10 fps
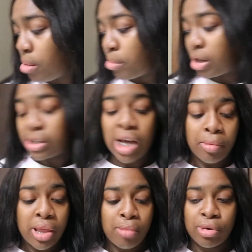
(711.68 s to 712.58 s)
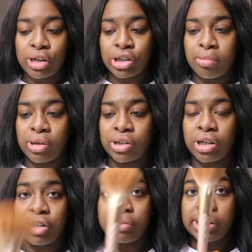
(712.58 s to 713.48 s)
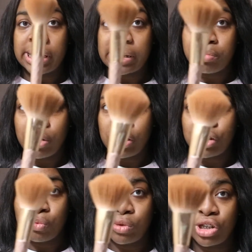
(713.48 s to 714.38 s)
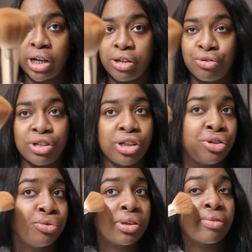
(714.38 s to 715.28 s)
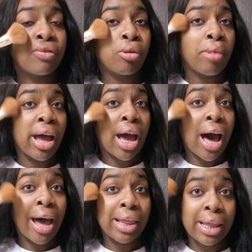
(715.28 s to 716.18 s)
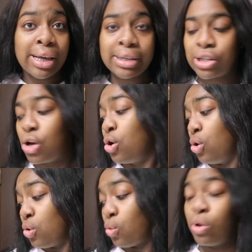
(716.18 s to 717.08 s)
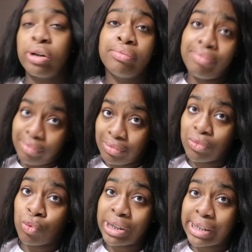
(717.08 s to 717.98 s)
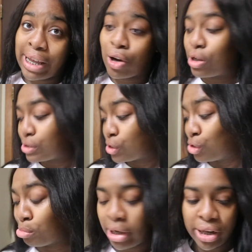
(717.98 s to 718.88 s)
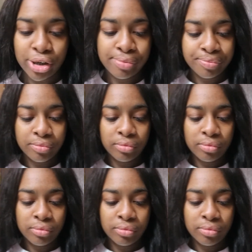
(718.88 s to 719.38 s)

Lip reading: But on top of that brush, I'm also gonna use this brush, which I usually use for my highlight, or what Seint calls illuminator.